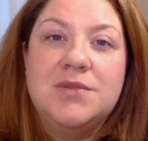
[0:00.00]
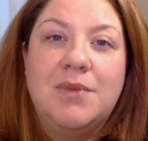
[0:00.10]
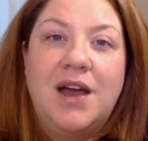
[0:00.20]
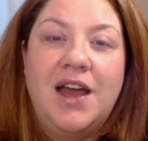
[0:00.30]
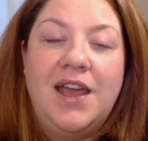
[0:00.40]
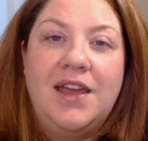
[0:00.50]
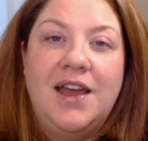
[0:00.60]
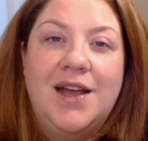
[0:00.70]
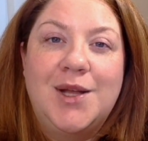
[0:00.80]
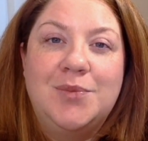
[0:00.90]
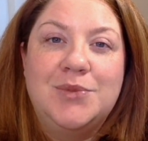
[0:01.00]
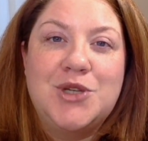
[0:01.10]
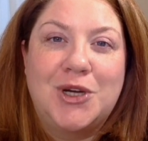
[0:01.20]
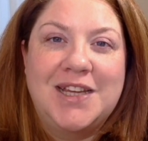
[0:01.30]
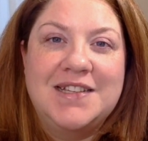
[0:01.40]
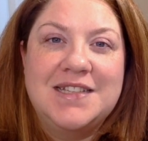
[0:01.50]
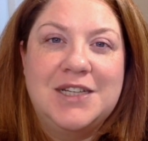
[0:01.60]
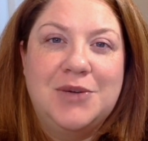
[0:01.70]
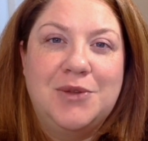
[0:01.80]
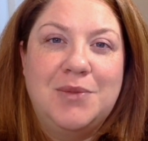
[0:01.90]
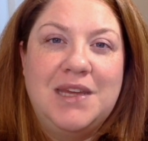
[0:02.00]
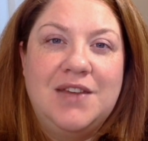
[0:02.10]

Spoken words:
my doggy is in here with me.